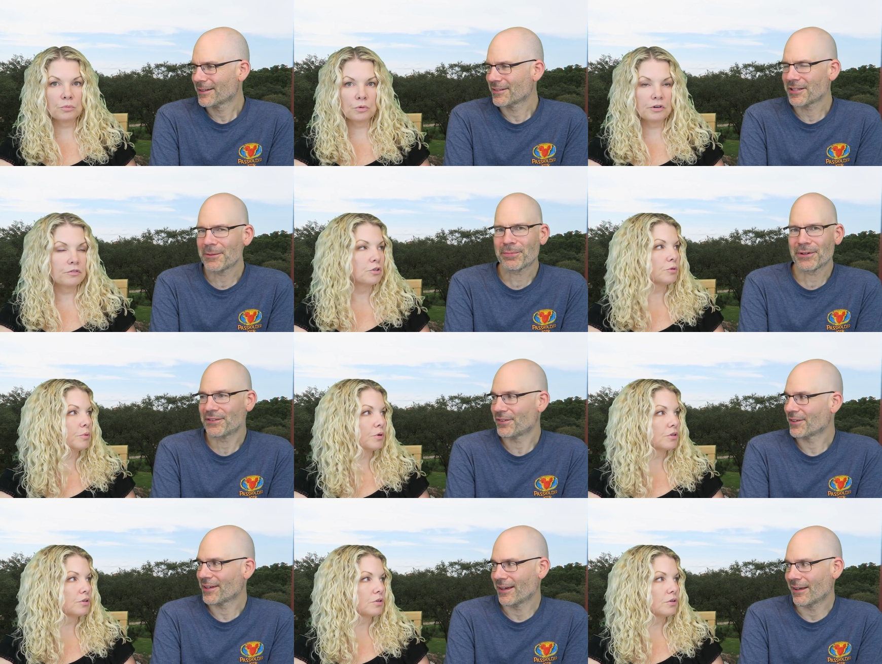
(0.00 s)
Speaker 1: from wherever you
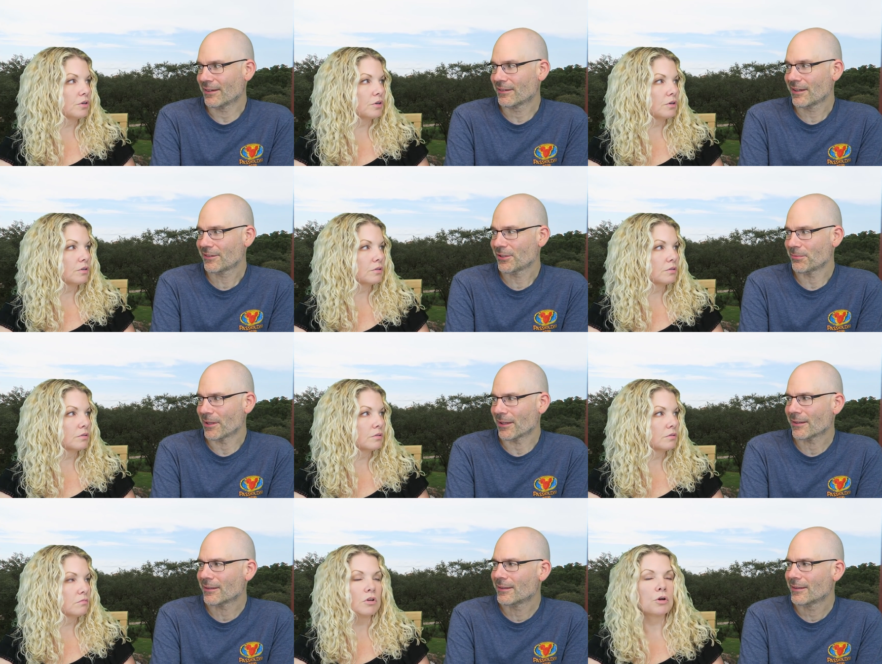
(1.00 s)
park your car. It's not too
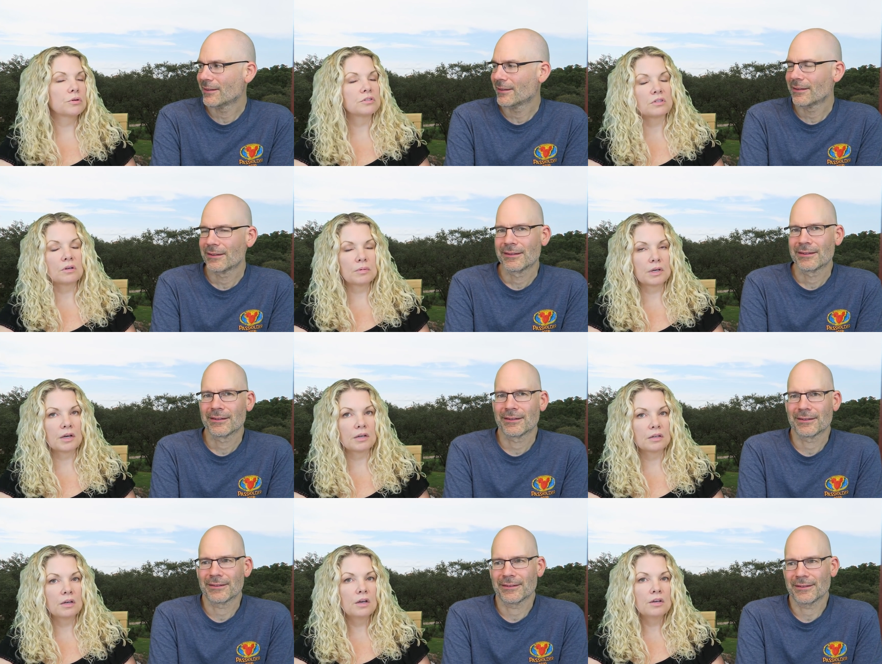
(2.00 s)
bad. No, it's not
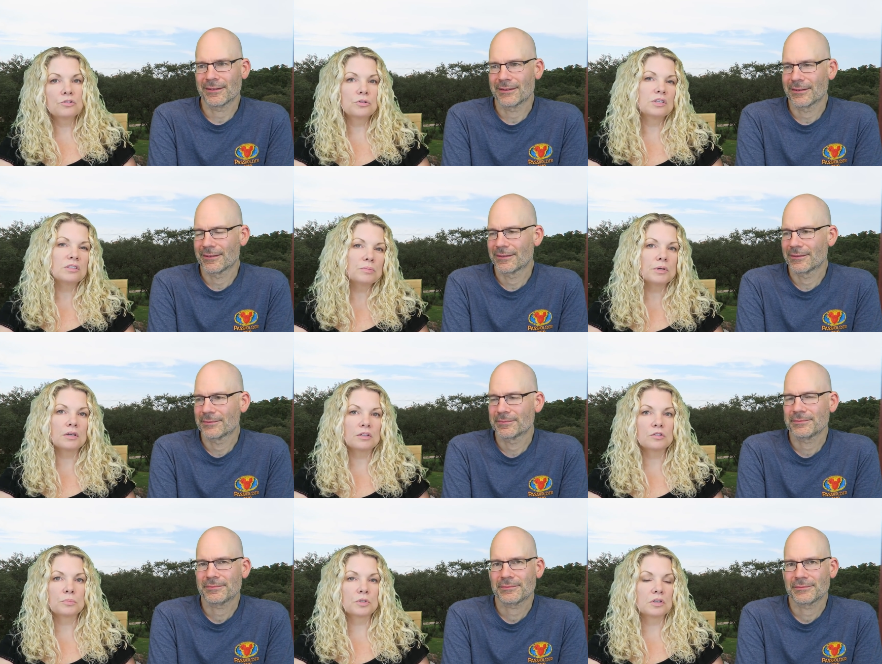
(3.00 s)
bad. So it
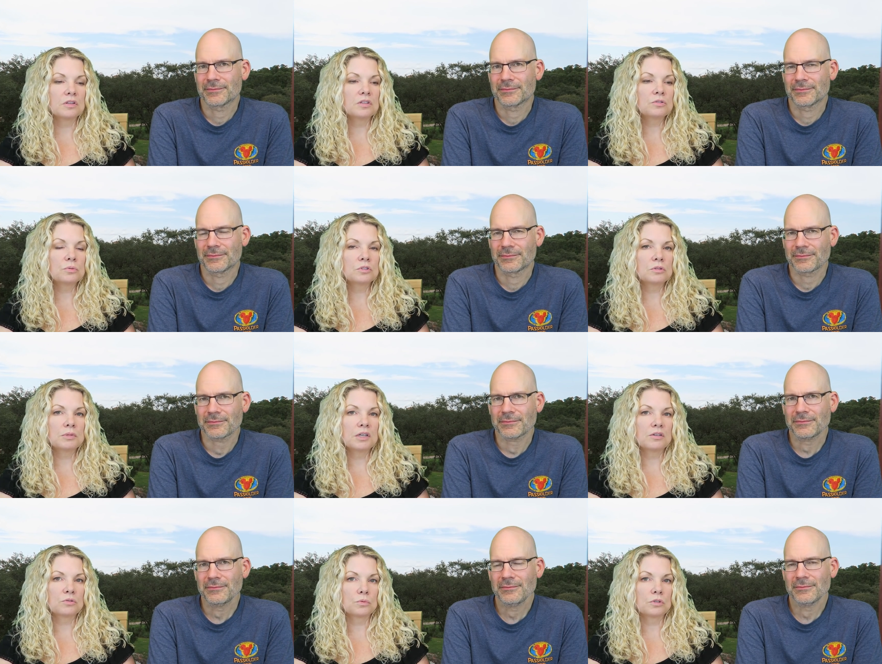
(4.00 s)
depends, but this one to me
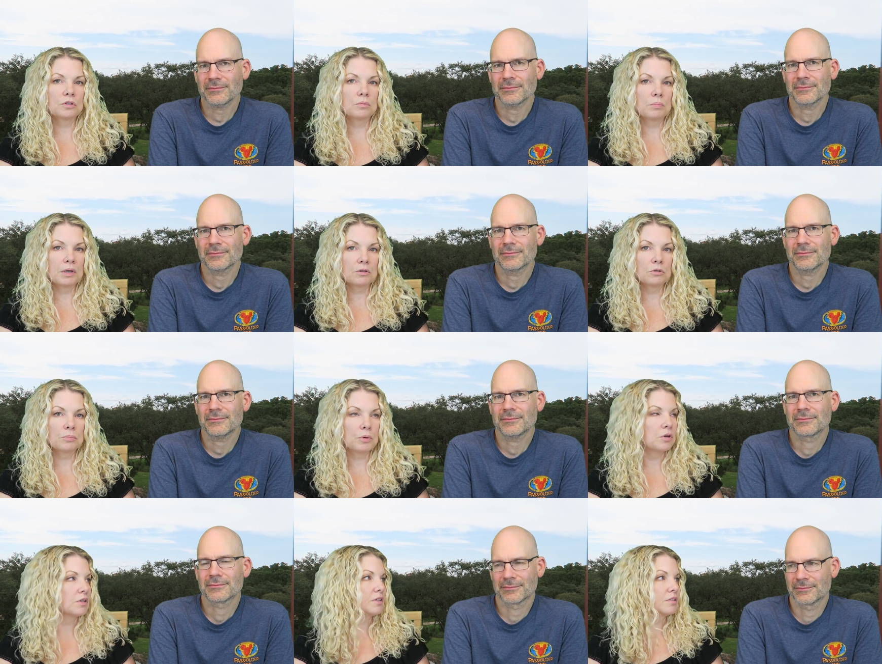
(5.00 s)
has one of the better
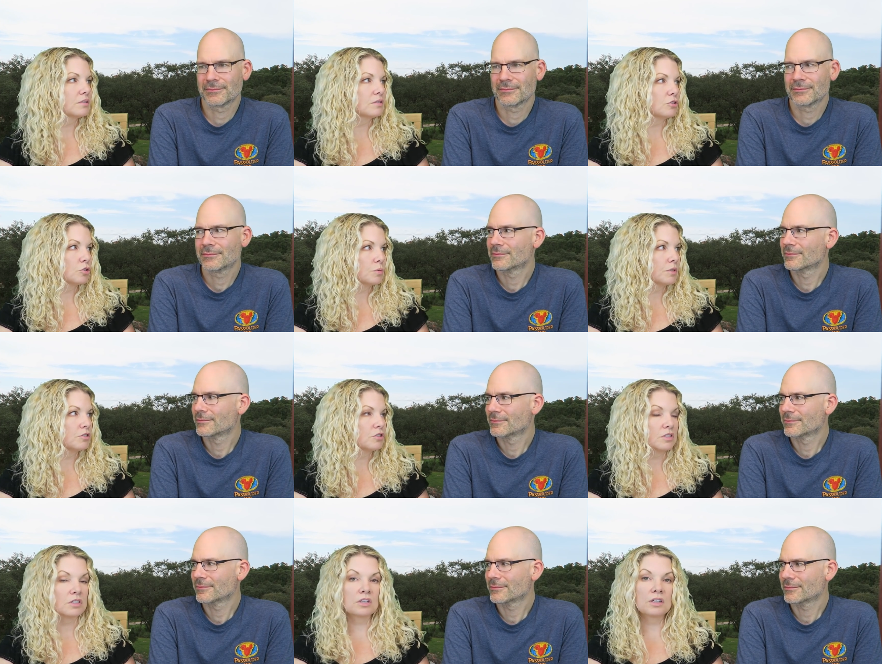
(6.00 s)
parking
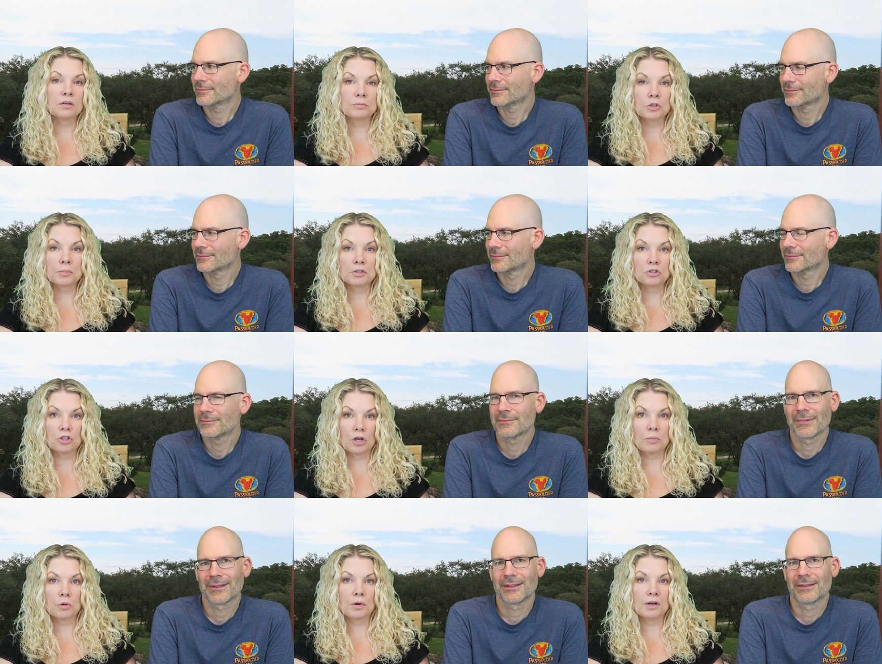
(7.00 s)
situations. And again, I'm talking about
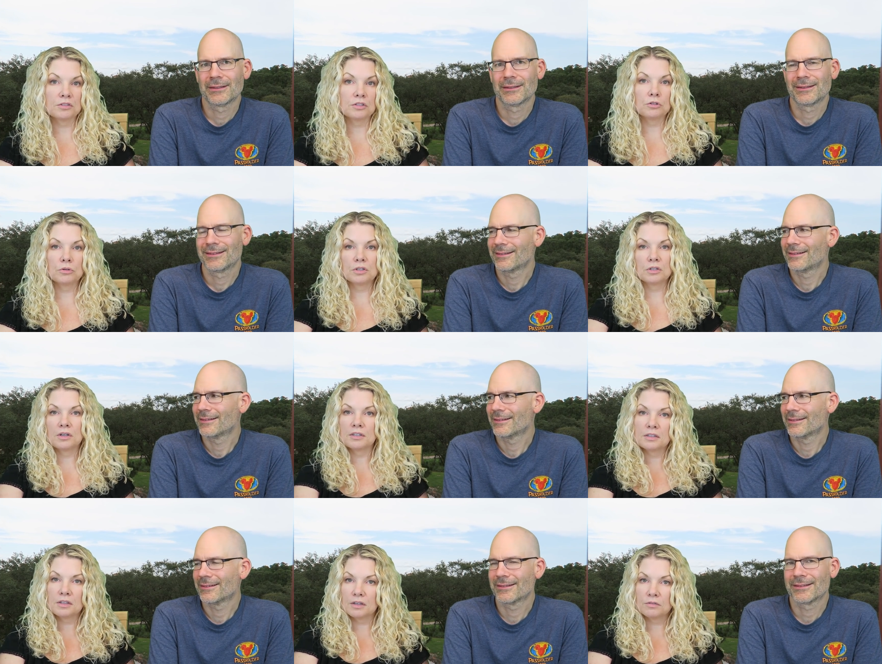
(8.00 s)
Jambo House. I know
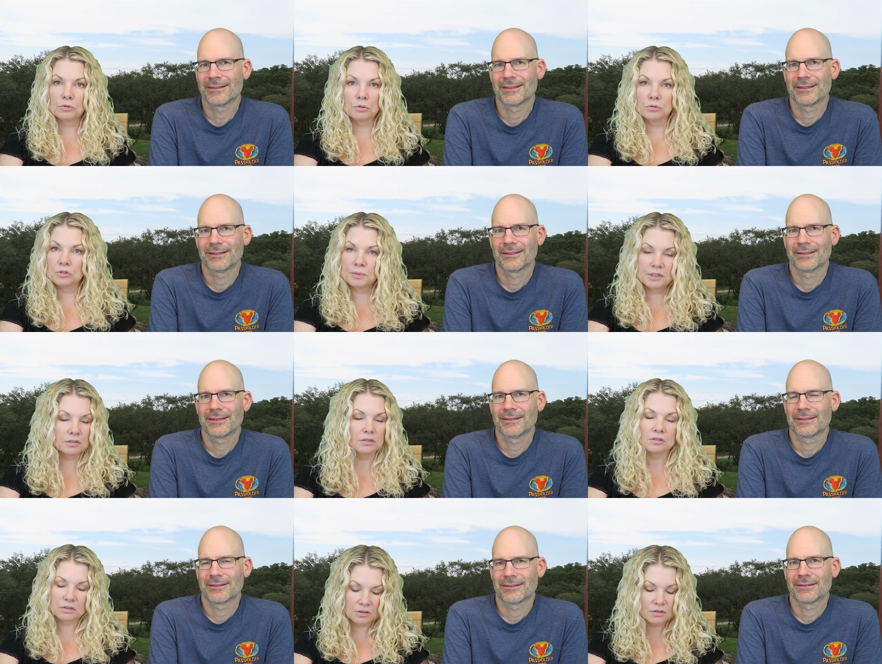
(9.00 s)
Kidani, they have their own
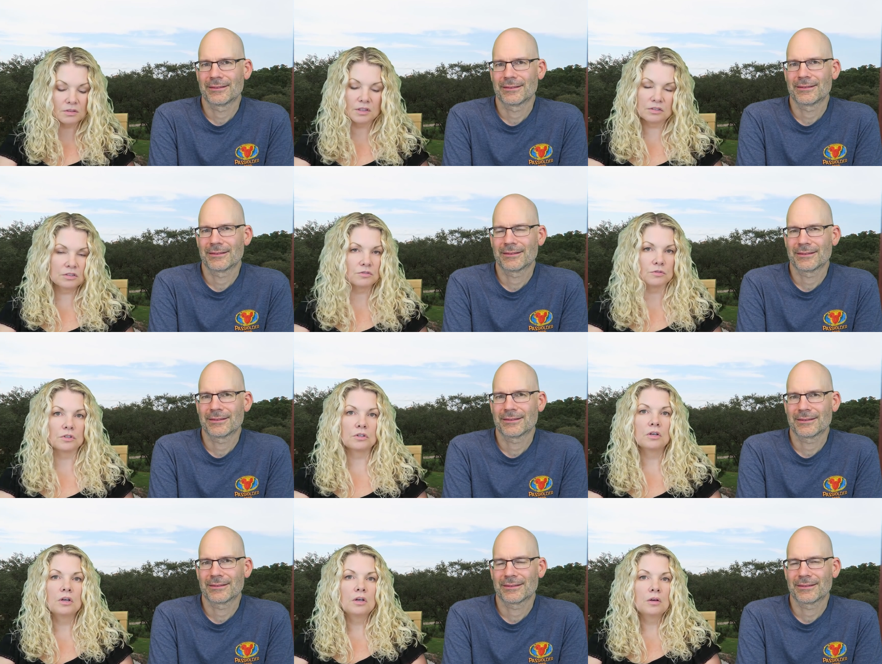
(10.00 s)
spaces, and that's
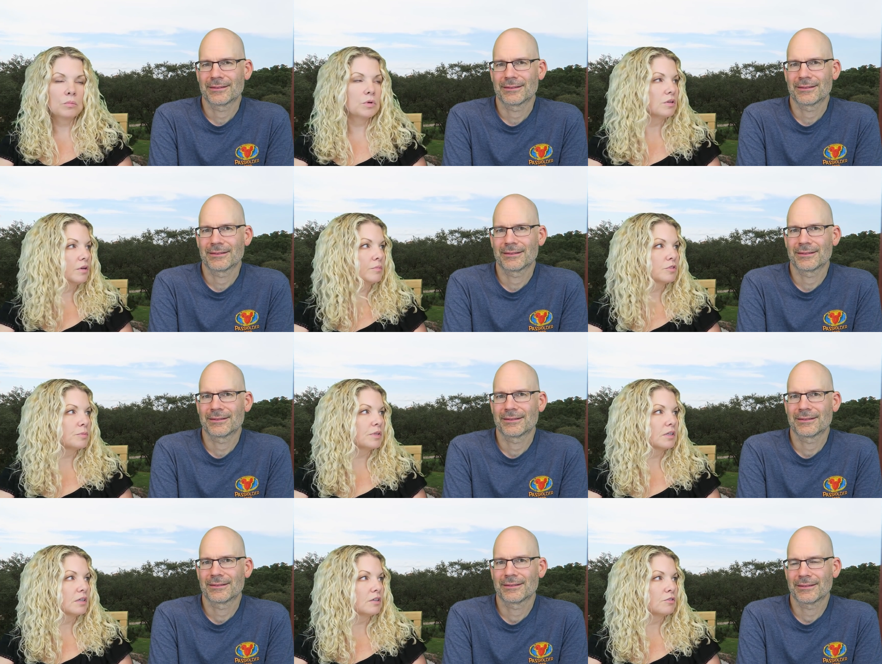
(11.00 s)
different. But I'm
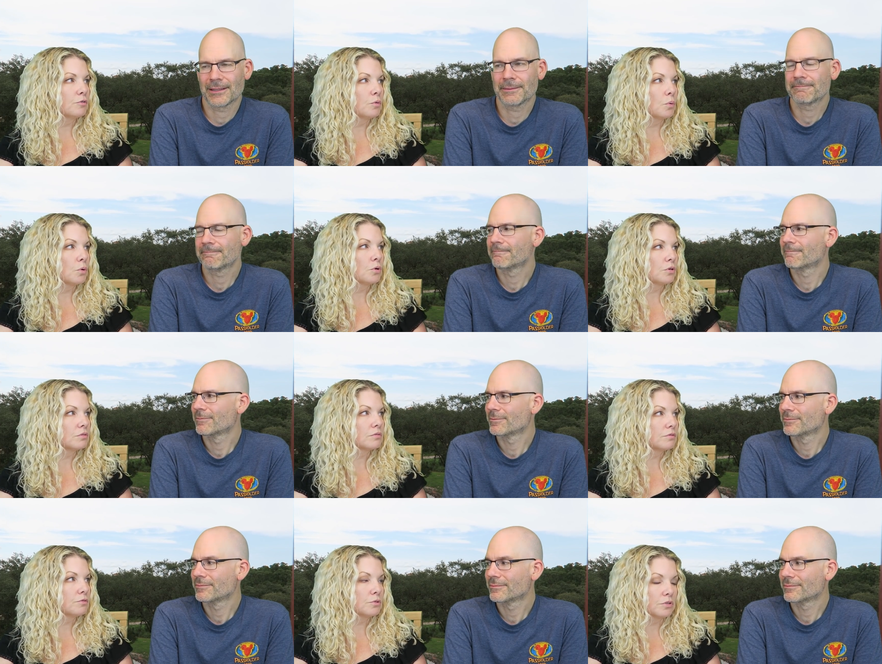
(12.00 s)
speaking for
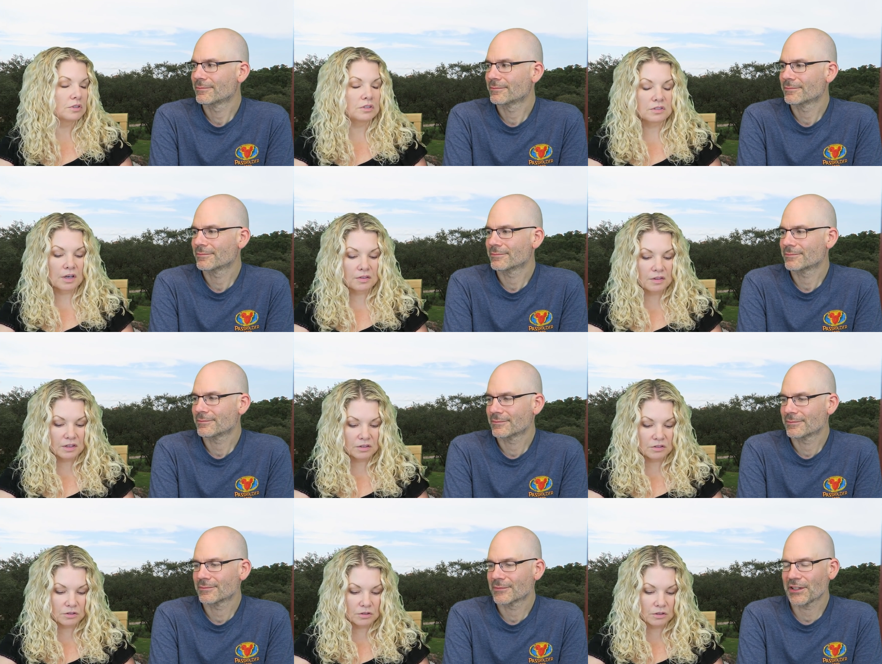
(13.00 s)
this. I think
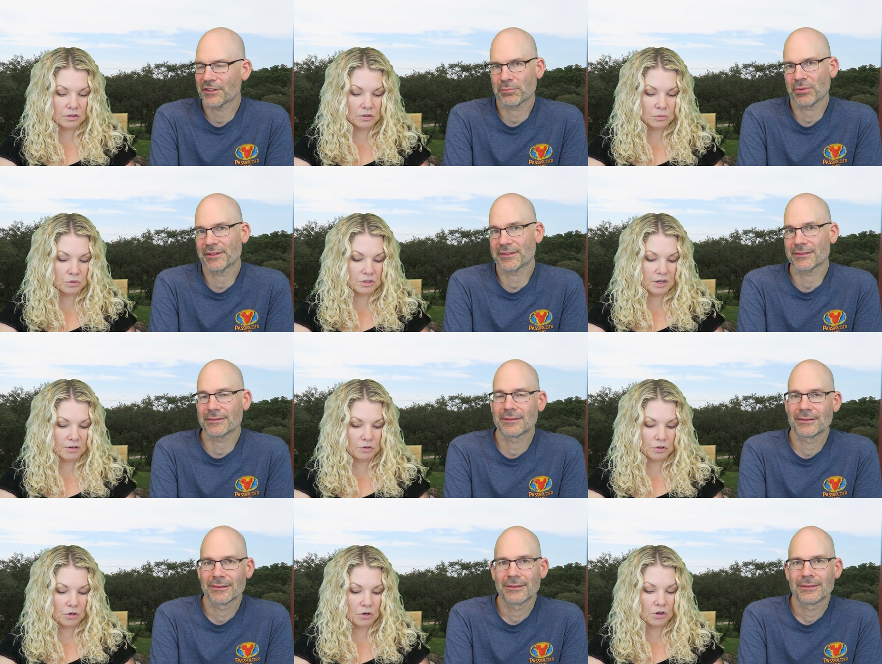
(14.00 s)
it's a good one to have
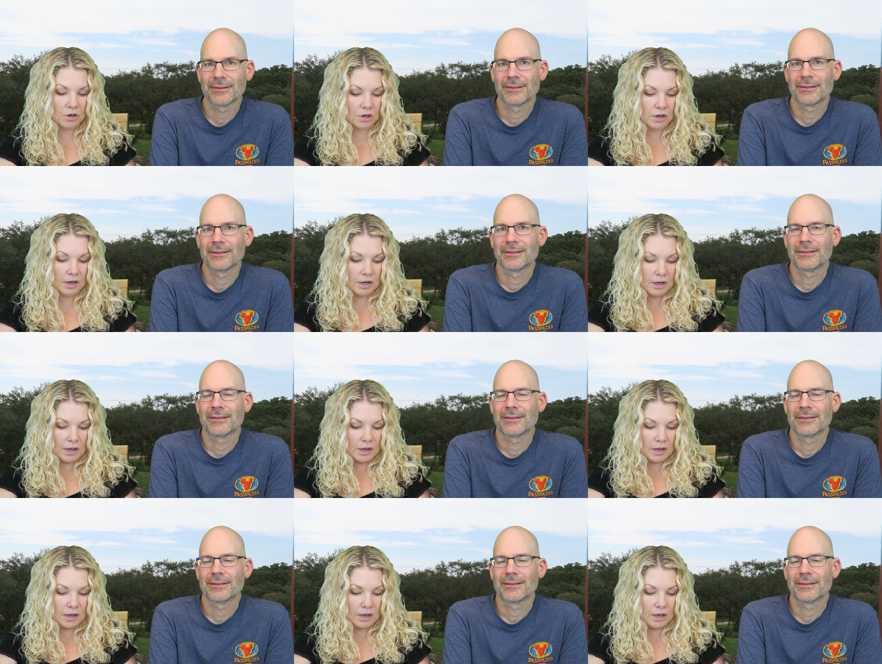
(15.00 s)
your car.